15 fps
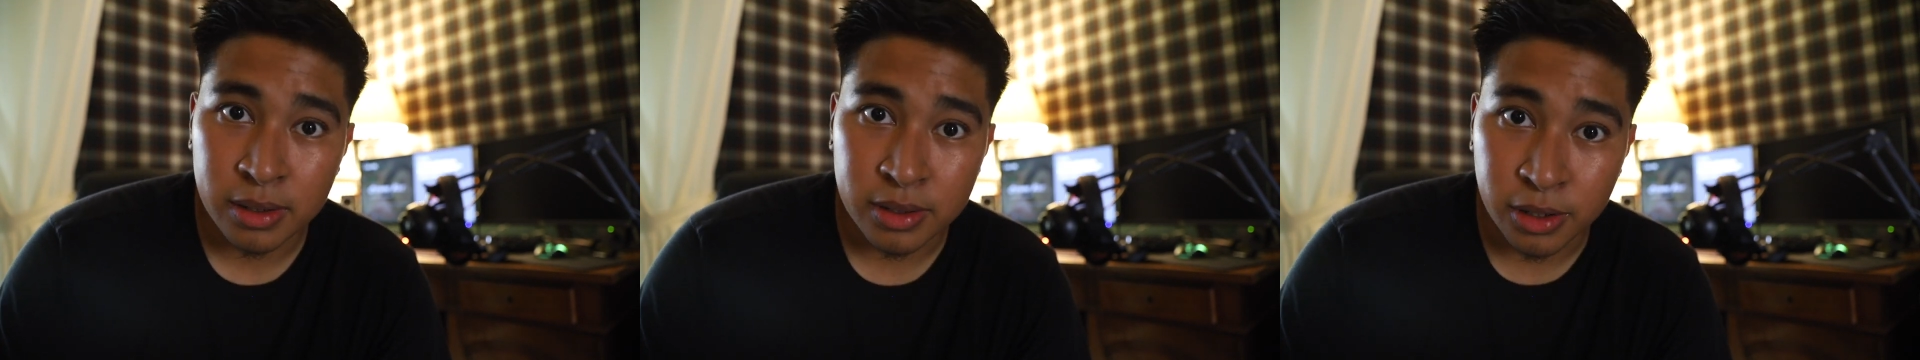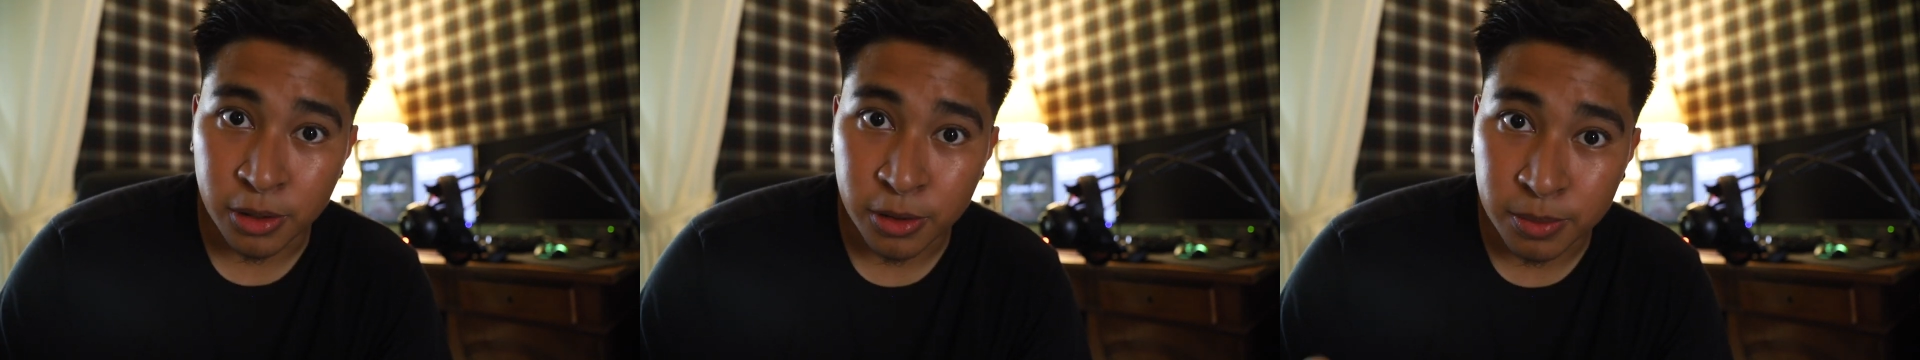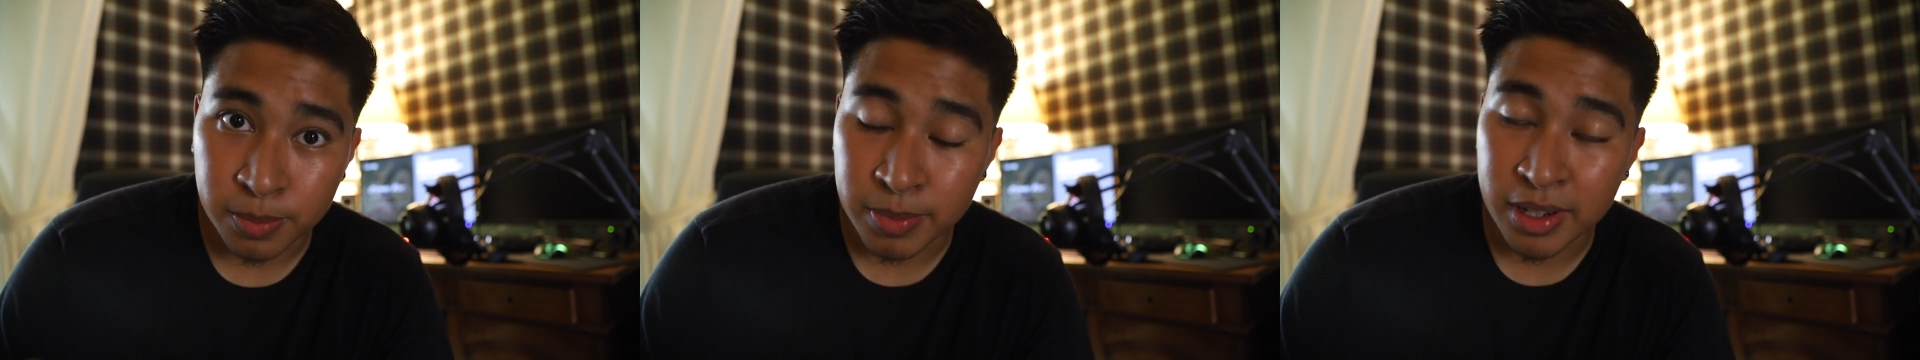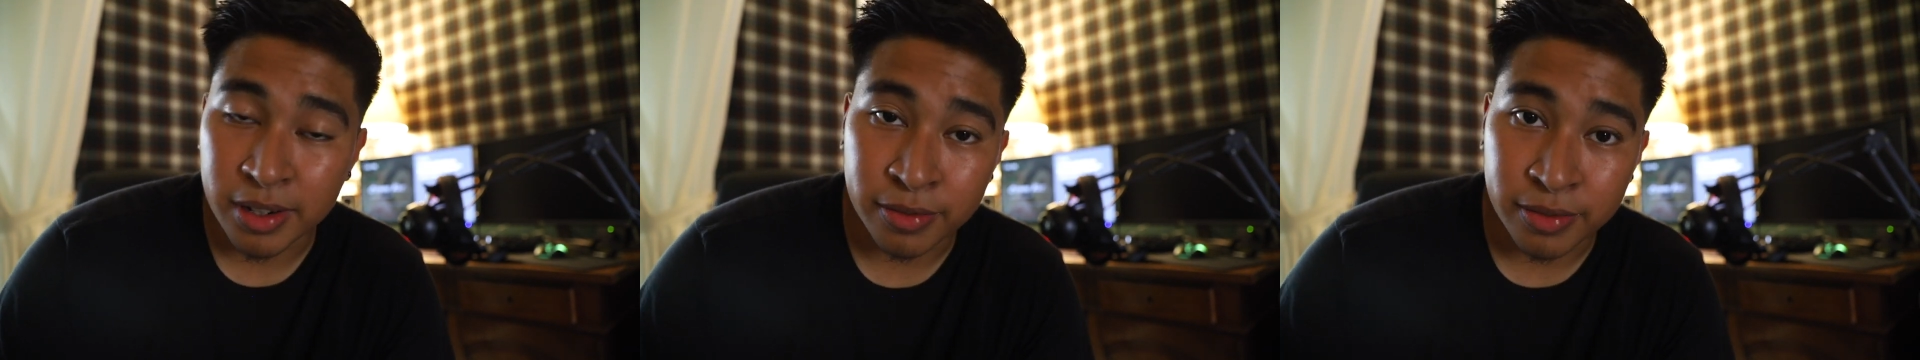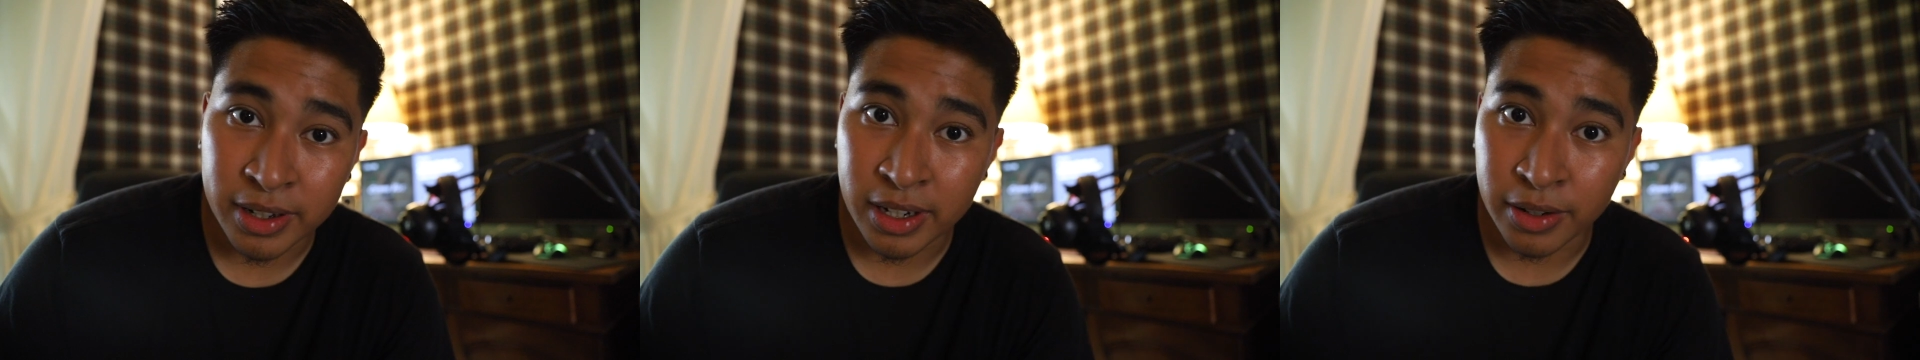Don't be
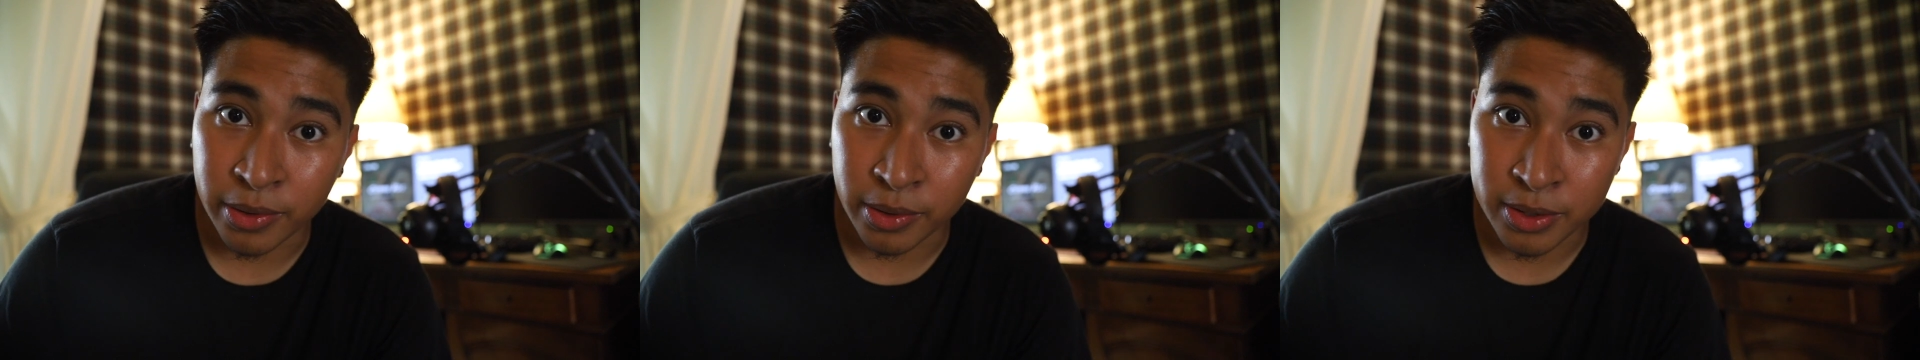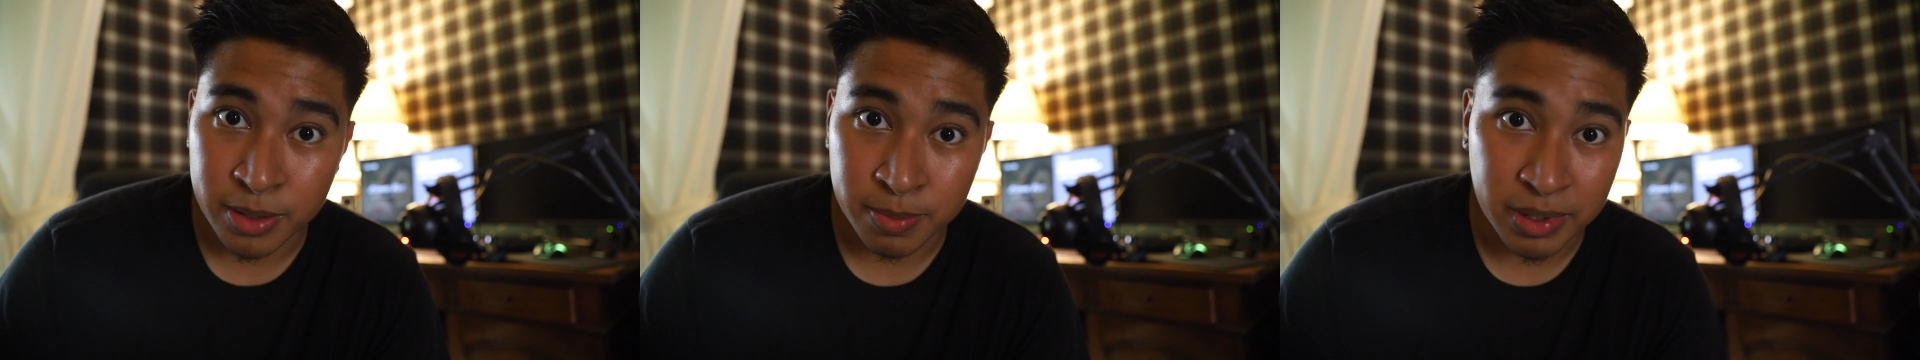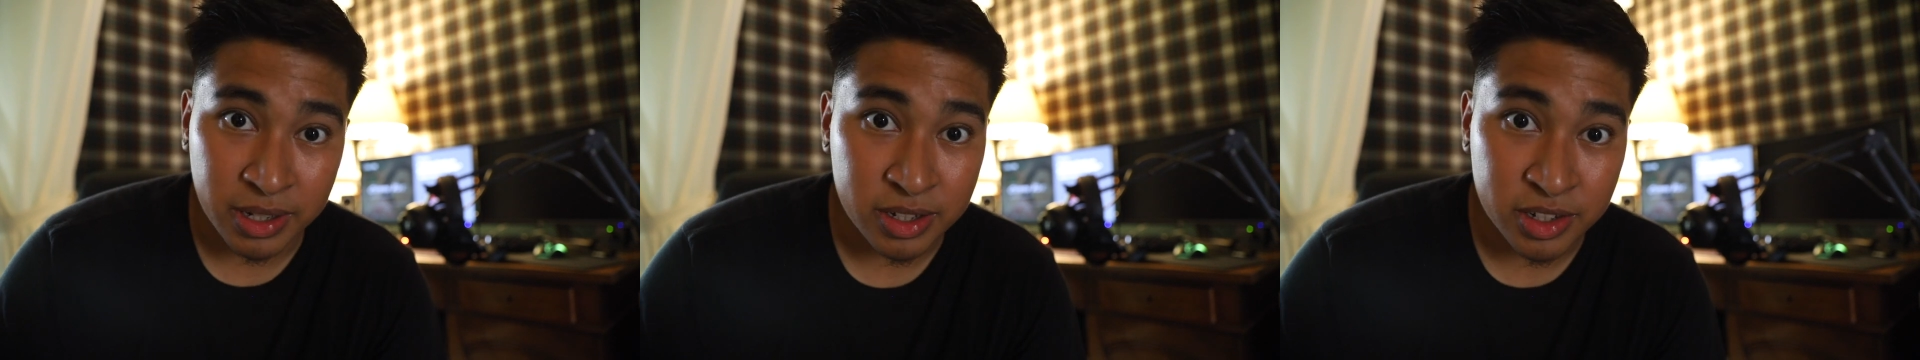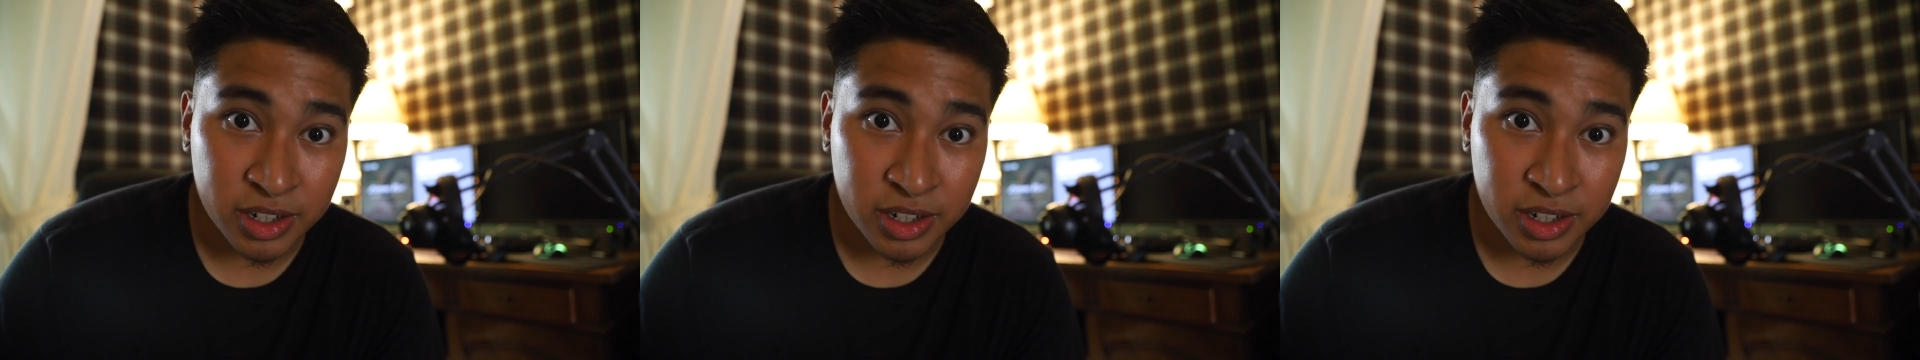afraid of those big